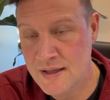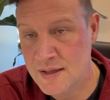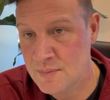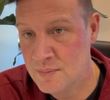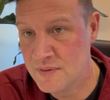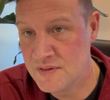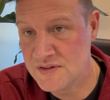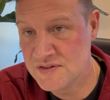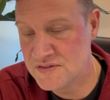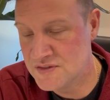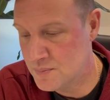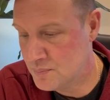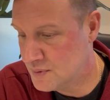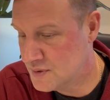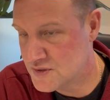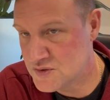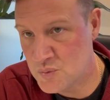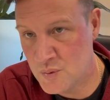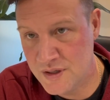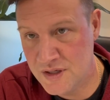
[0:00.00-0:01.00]
But the
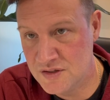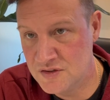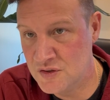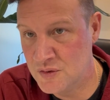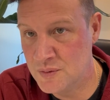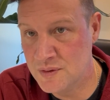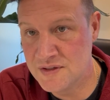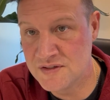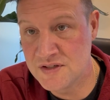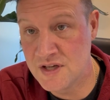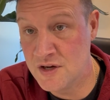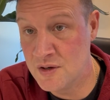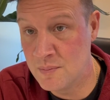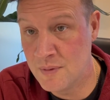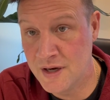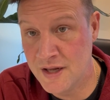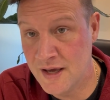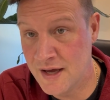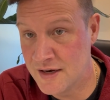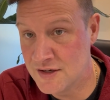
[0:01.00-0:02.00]
simplest way to do it is get your
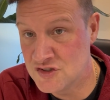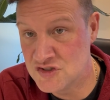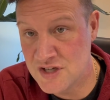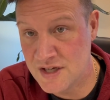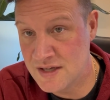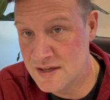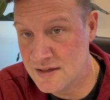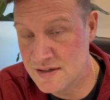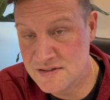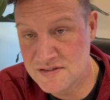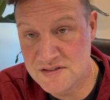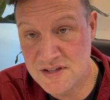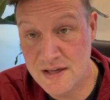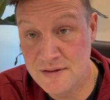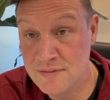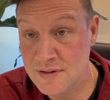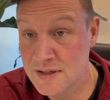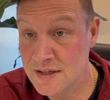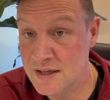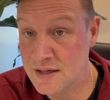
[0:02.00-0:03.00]
money out of checking and saving,